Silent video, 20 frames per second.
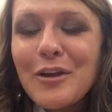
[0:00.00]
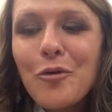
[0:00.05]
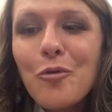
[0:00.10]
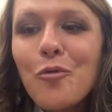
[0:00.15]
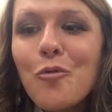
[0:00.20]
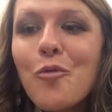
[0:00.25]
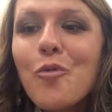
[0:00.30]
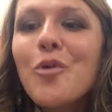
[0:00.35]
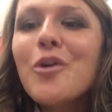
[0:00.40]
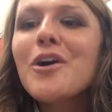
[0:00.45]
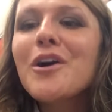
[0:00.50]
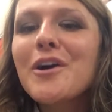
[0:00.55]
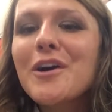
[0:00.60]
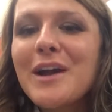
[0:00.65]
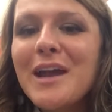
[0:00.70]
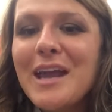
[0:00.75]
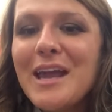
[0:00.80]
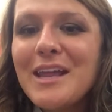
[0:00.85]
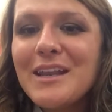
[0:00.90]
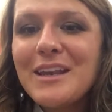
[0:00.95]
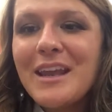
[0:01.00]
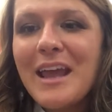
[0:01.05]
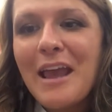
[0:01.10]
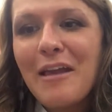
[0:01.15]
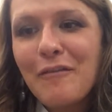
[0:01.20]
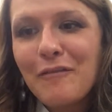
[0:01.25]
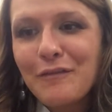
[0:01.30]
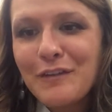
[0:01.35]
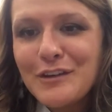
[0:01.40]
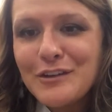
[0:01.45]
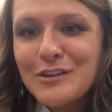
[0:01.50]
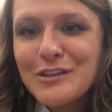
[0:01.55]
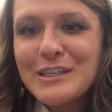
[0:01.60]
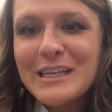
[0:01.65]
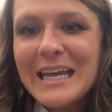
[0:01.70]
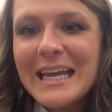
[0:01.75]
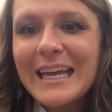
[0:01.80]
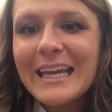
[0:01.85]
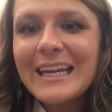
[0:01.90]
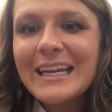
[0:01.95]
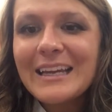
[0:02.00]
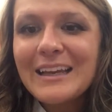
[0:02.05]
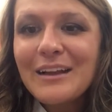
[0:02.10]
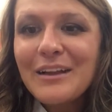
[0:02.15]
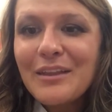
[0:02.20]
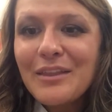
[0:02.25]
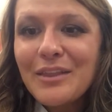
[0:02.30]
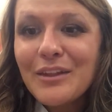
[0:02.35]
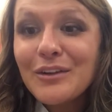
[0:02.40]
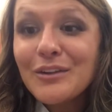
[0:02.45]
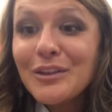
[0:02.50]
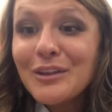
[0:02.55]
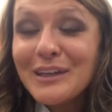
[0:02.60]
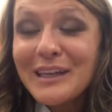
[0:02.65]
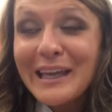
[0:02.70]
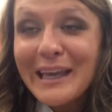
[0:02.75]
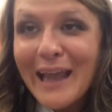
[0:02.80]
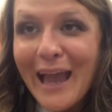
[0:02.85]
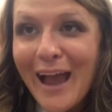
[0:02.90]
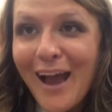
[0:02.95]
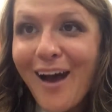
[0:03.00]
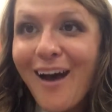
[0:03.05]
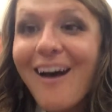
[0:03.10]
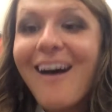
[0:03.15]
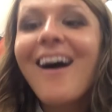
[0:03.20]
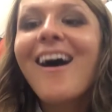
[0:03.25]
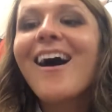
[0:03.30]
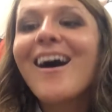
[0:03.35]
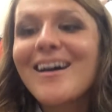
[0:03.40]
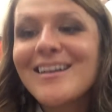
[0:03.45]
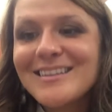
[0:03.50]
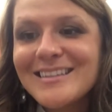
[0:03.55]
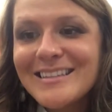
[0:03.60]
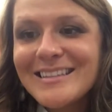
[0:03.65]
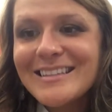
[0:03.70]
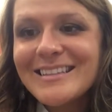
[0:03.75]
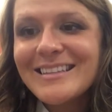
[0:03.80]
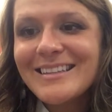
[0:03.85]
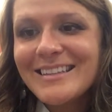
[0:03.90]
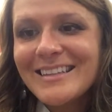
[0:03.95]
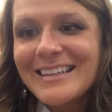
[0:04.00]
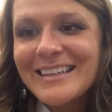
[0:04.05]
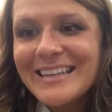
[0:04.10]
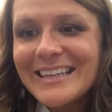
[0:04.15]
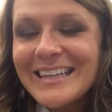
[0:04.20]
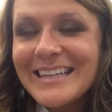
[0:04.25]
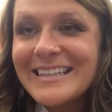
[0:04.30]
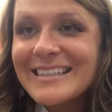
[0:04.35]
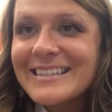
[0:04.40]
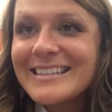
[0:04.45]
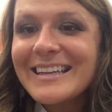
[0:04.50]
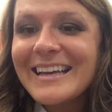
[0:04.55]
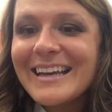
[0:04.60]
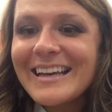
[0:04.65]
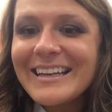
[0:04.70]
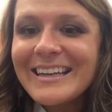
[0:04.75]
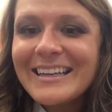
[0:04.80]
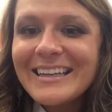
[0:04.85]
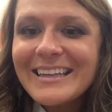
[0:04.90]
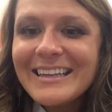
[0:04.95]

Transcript: we're in a fish tank. They're looking at us, he said.